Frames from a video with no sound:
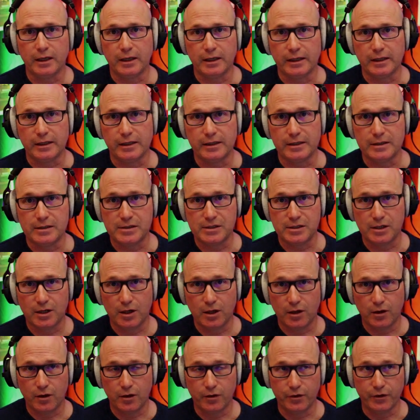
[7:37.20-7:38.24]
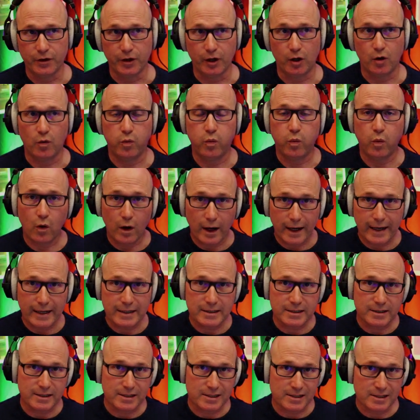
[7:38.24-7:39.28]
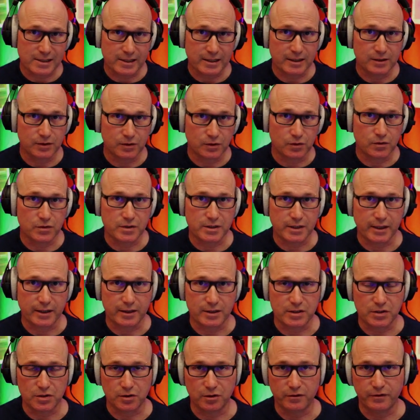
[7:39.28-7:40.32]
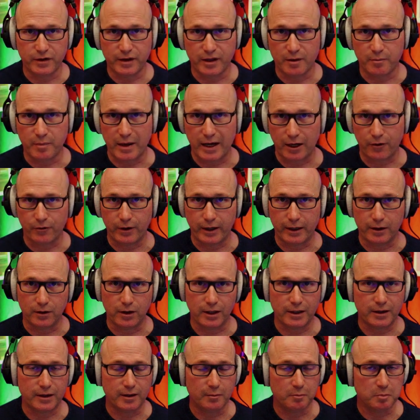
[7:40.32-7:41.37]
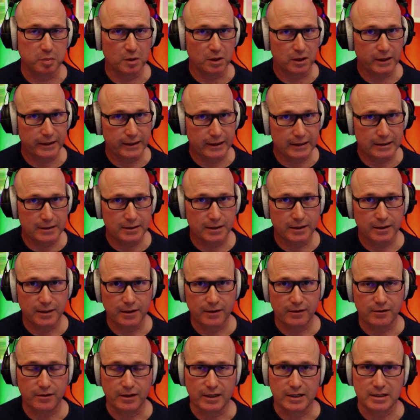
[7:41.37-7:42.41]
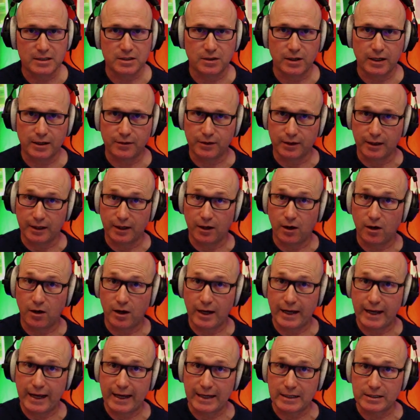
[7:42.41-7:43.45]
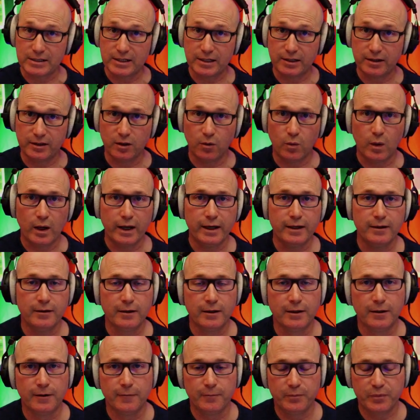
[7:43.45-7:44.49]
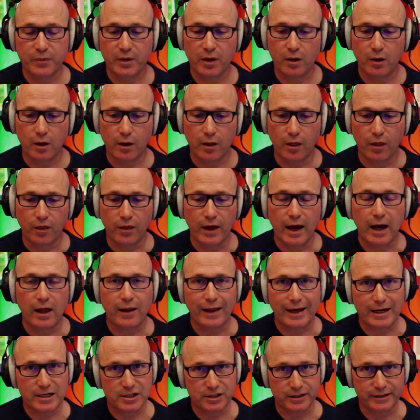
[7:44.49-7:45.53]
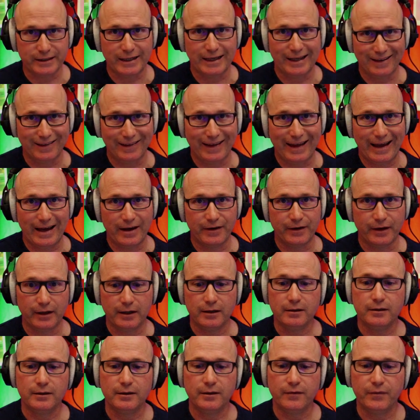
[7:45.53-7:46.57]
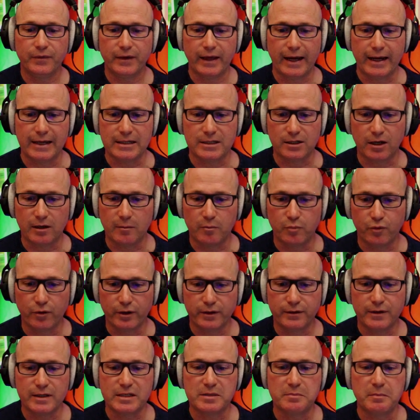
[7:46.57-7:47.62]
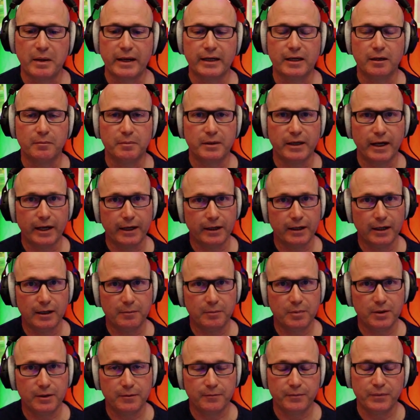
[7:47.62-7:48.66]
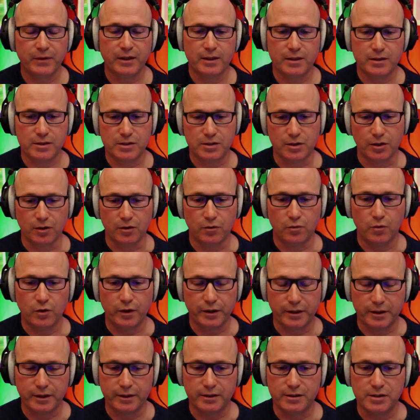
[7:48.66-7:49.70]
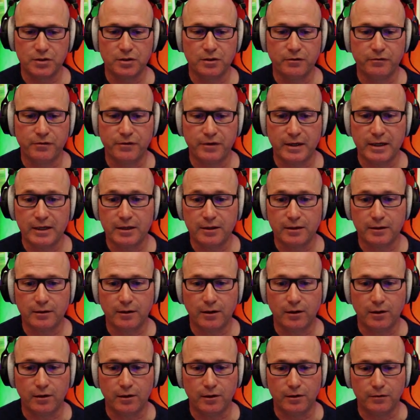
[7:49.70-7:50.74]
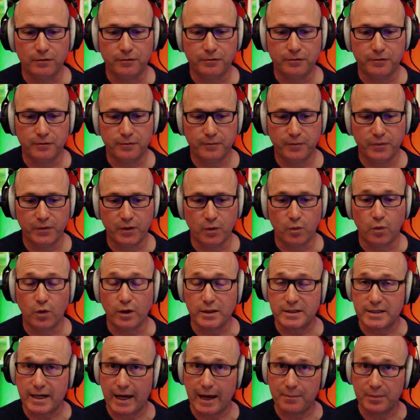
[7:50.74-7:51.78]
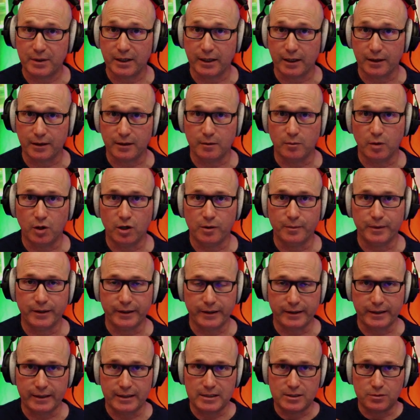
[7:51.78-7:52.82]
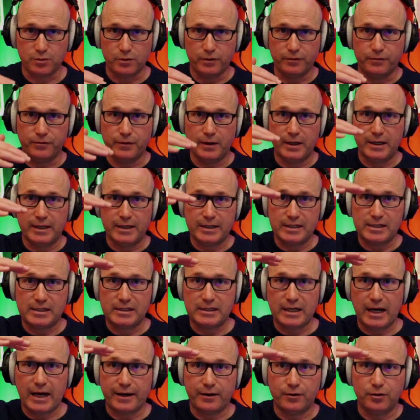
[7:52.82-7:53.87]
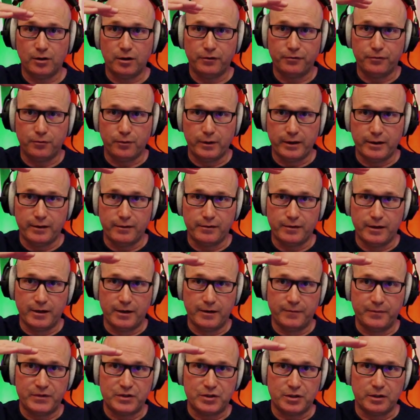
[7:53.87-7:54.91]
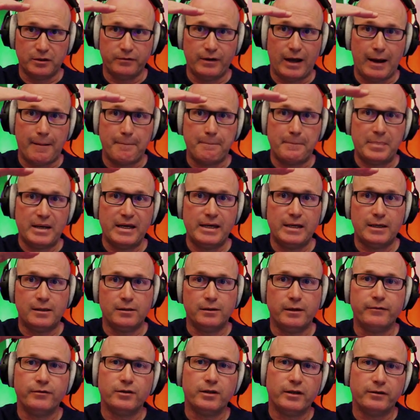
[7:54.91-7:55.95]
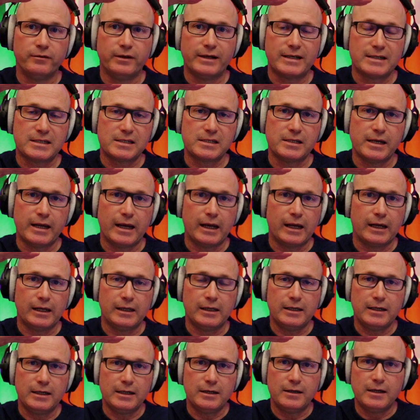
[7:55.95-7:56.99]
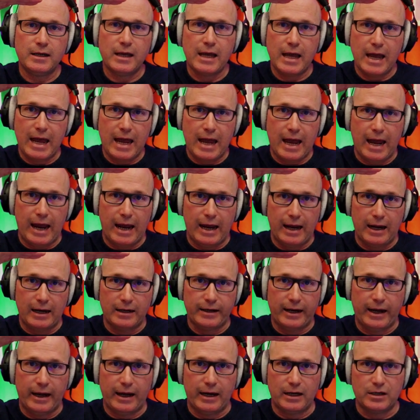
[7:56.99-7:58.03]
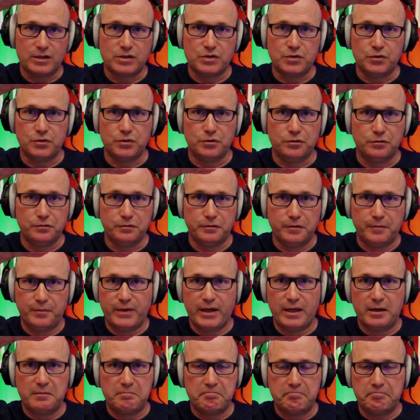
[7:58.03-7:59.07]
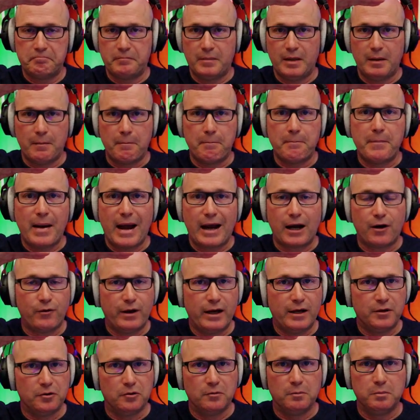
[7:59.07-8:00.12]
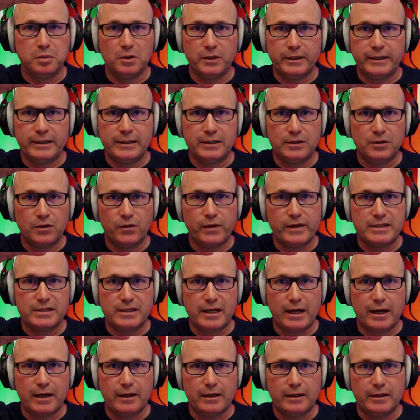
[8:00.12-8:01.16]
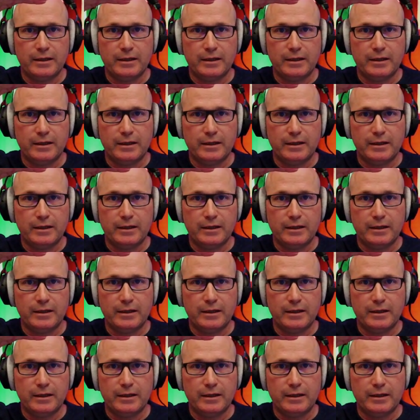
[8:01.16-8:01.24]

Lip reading: is the quieter signals that are sort of in the background, like the bleed, things like the hi-hat ticking away, they'll actually get louder as I bring this makeup gain up. So what you can sort of think of what's happening at the moment is we've started off with sort of our peak level of our snare here and our sort of background or bleed noise down